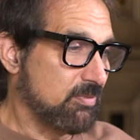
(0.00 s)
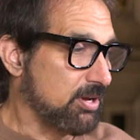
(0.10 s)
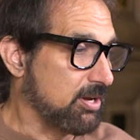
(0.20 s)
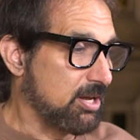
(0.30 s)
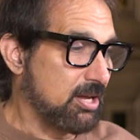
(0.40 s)

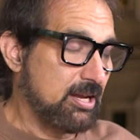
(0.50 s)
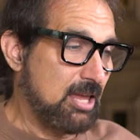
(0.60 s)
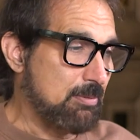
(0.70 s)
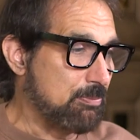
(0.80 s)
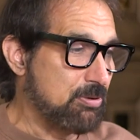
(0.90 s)
I
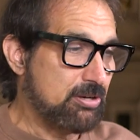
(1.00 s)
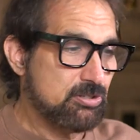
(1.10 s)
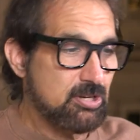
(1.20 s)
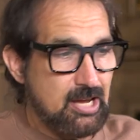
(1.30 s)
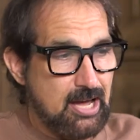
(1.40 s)
came up
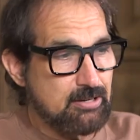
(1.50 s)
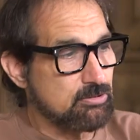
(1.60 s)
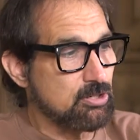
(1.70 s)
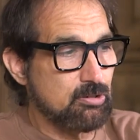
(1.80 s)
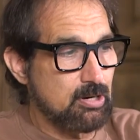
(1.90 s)
yesterday. I
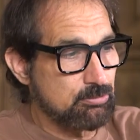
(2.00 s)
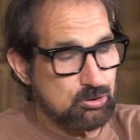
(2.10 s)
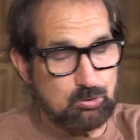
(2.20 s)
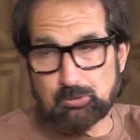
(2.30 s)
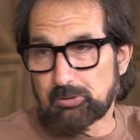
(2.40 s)
was
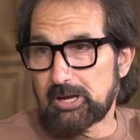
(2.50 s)
scrolling.